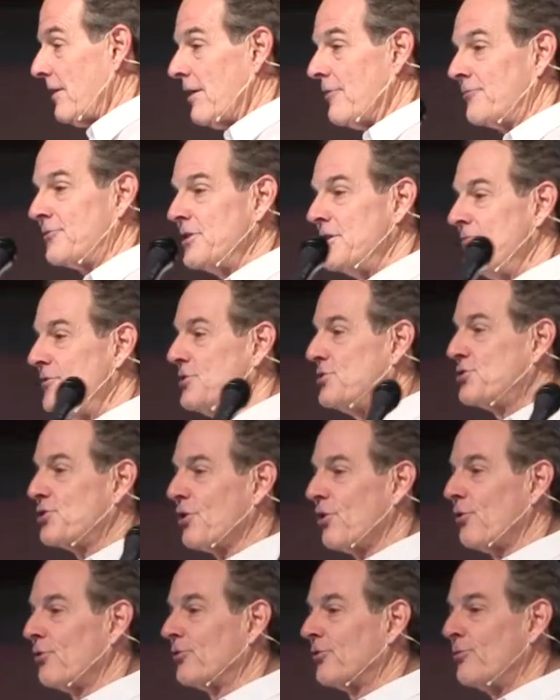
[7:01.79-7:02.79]
love TV
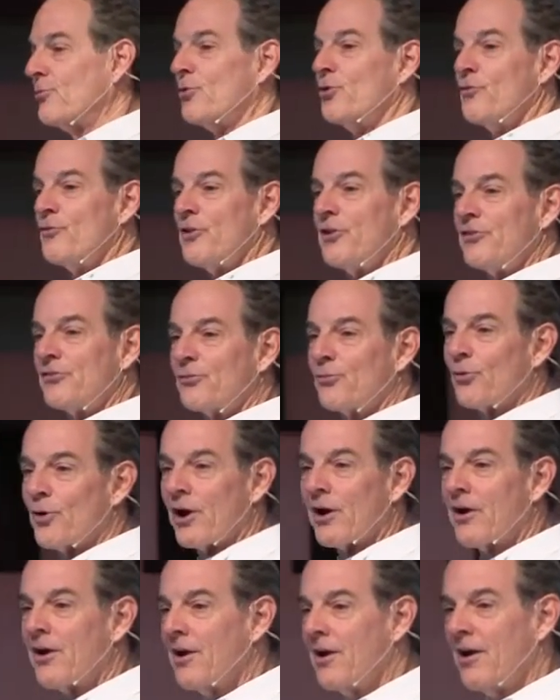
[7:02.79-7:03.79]
shows and movies
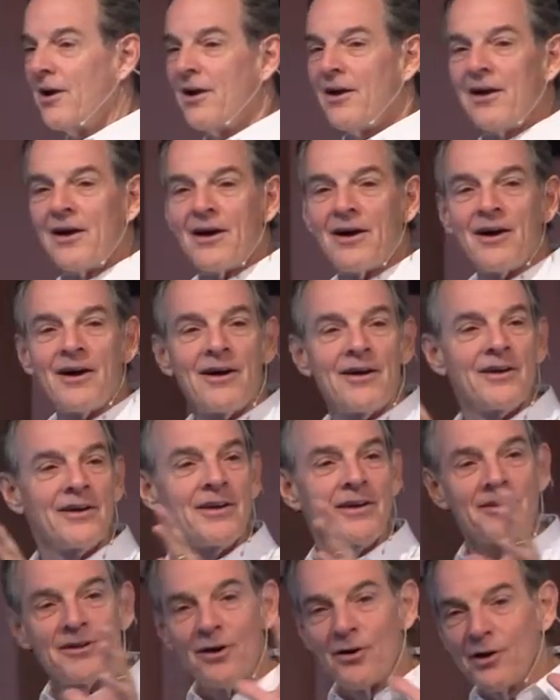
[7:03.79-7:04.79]
where, uh,
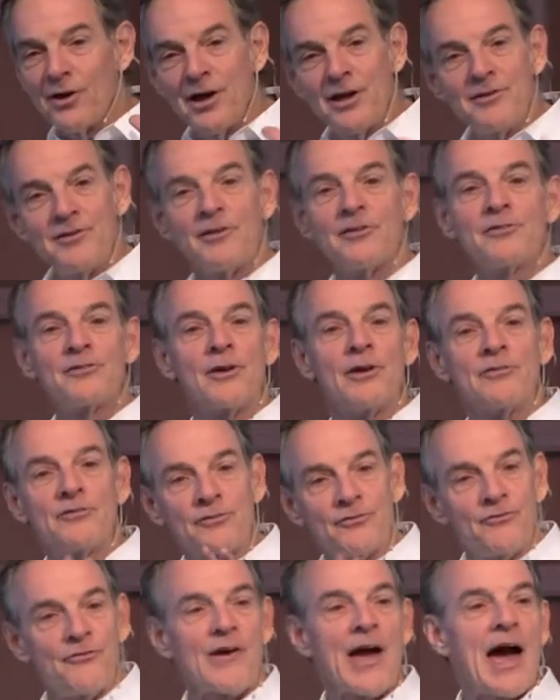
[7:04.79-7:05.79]
you know, it, it's,
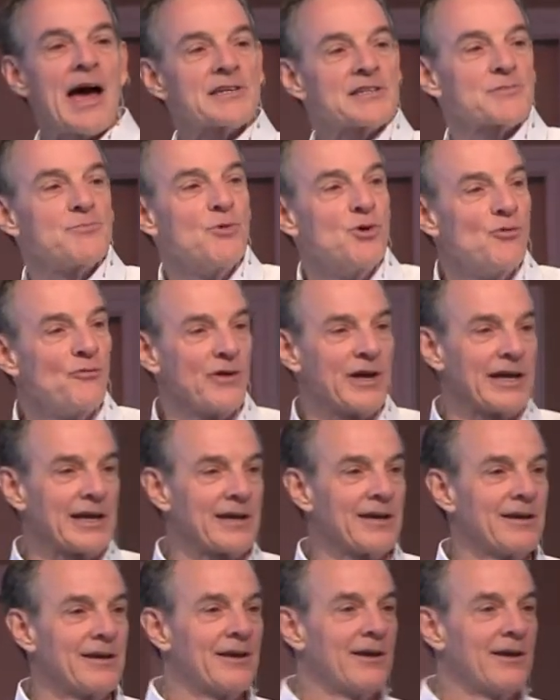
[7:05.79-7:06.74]
it's fast moving.